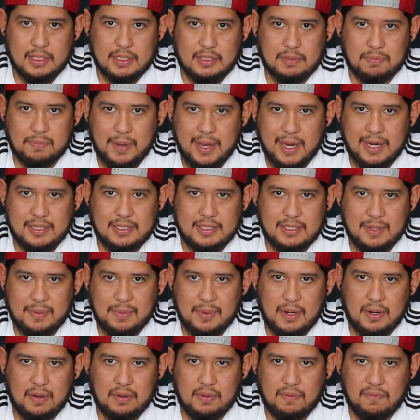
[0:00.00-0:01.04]
it's very
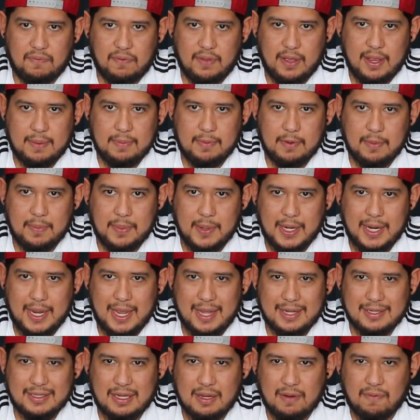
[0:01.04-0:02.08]
similar on the flavor, but it
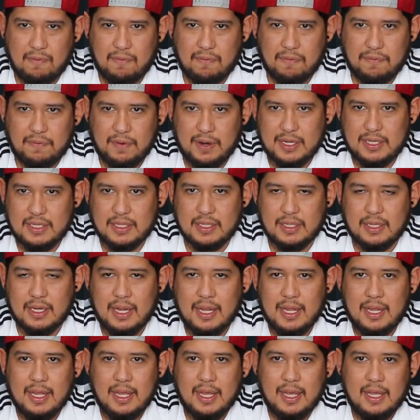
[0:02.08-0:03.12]
has a refreshing
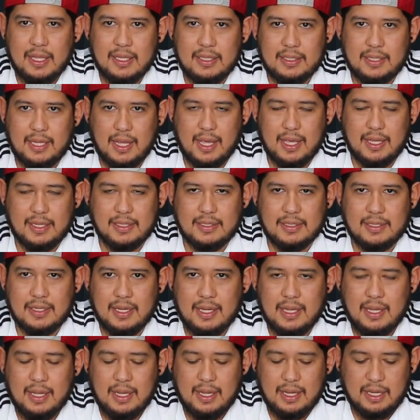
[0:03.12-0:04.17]
taste.
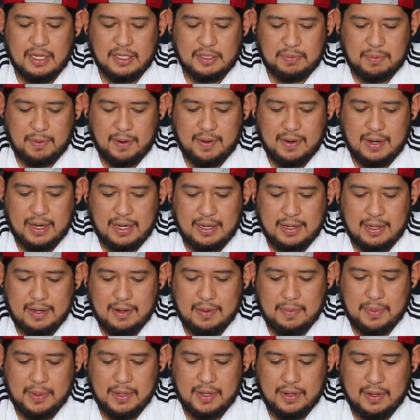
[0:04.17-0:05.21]
It's probably a
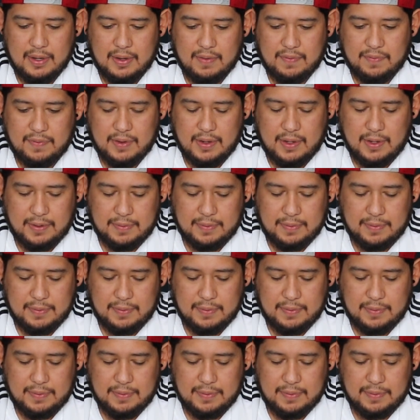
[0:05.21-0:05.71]
little bit of